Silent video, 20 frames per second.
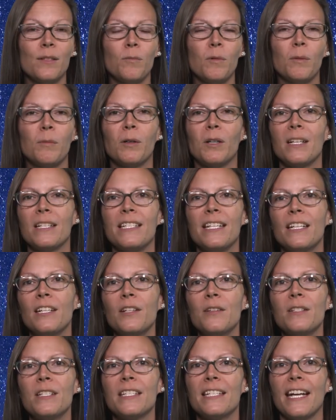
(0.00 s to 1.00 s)
we will
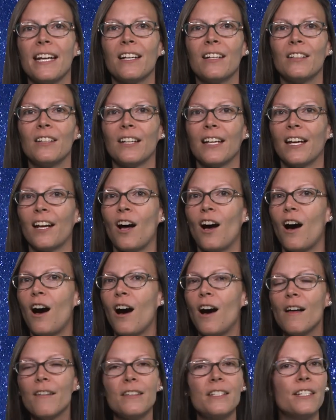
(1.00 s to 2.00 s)
continue to take a look at
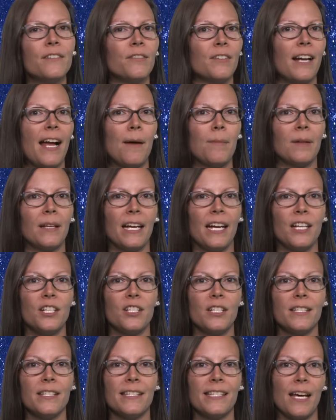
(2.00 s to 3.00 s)
all the different
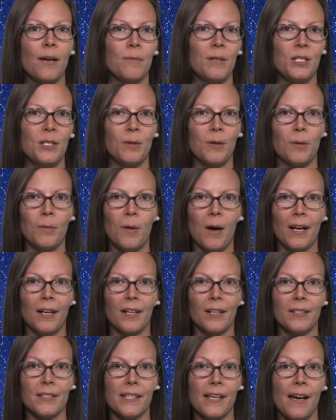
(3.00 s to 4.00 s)
applications that we do at
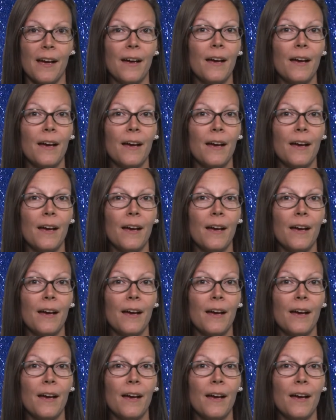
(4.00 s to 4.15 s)
Waters,